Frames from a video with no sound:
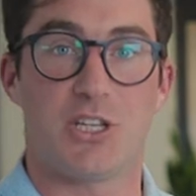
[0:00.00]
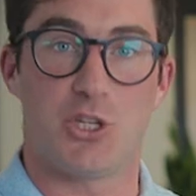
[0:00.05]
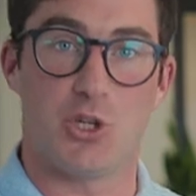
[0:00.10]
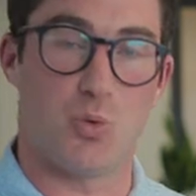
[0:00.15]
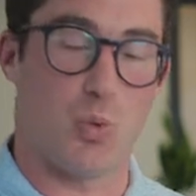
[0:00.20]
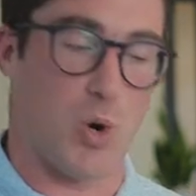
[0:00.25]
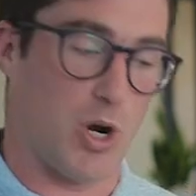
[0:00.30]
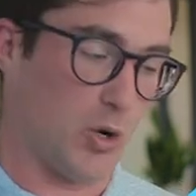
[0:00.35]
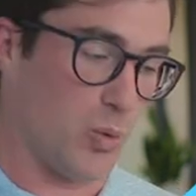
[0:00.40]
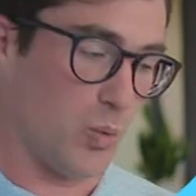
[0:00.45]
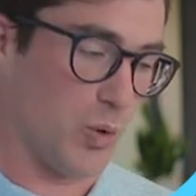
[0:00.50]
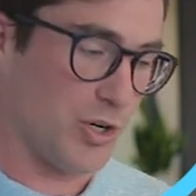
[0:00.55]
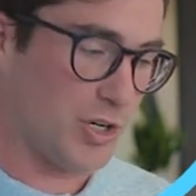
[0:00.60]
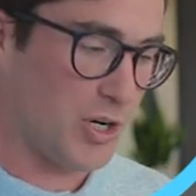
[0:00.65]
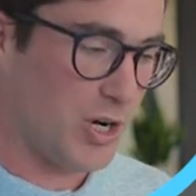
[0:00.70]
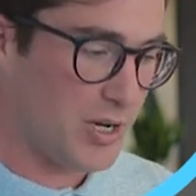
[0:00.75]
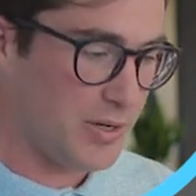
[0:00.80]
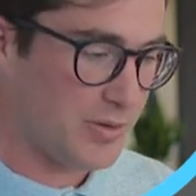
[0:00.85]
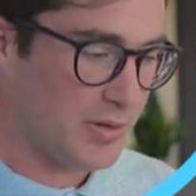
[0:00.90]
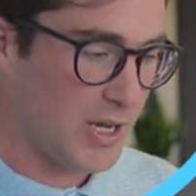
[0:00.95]
that you want to work
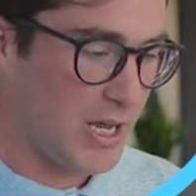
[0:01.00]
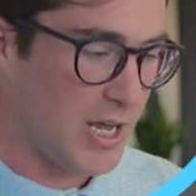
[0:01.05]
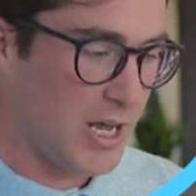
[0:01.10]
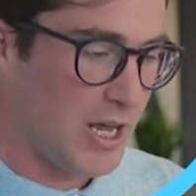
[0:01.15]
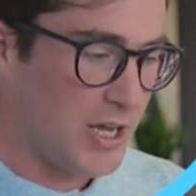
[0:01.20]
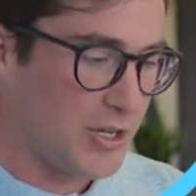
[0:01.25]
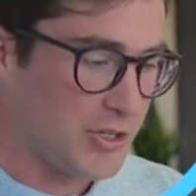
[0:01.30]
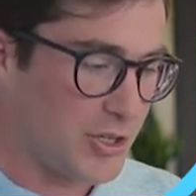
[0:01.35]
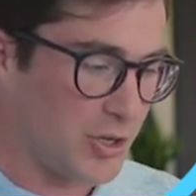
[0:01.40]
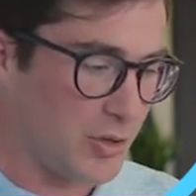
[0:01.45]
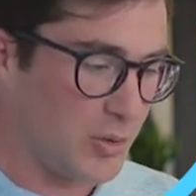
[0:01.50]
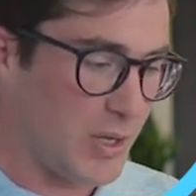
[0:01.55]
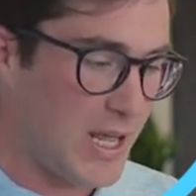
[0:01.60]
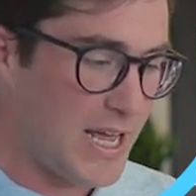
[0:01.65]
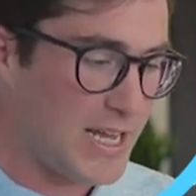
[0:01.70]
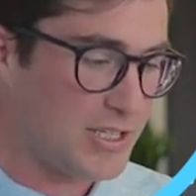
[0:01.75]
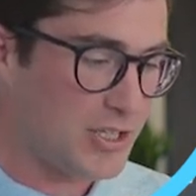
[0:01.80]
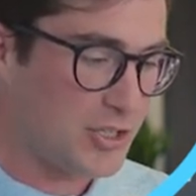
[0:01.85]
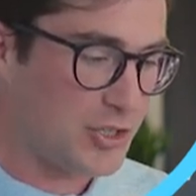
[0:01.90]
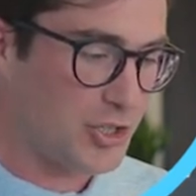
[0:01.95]
on. So
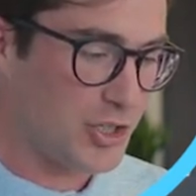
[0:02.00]
let's